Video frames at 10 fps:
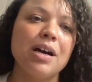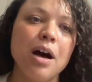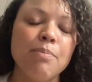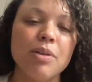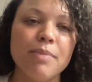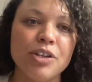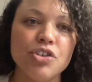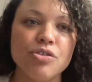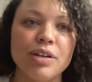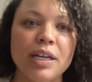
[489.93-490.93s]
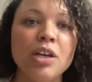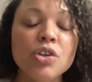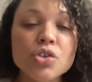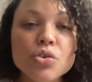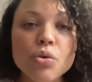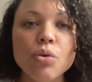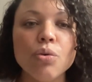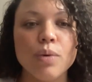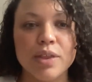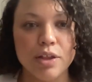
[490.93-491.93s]
complementary
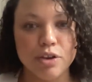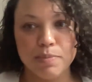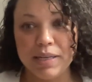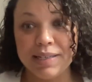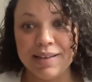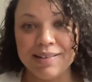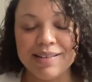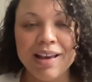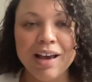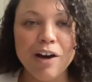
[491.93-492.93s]
tool with other pieces